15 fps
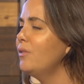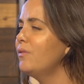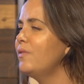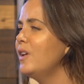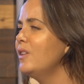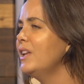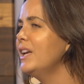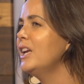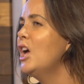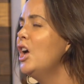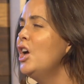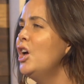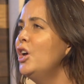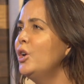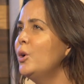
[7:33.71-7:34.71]
It felt like
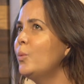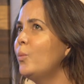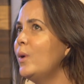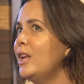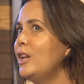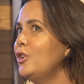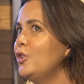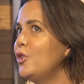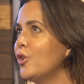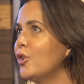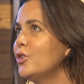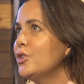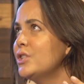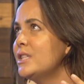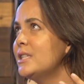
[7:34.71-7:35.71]
when
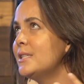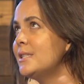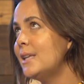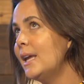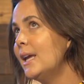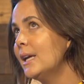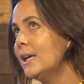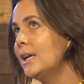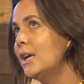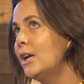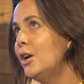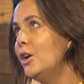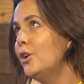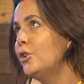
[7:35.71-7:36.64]
you're sick,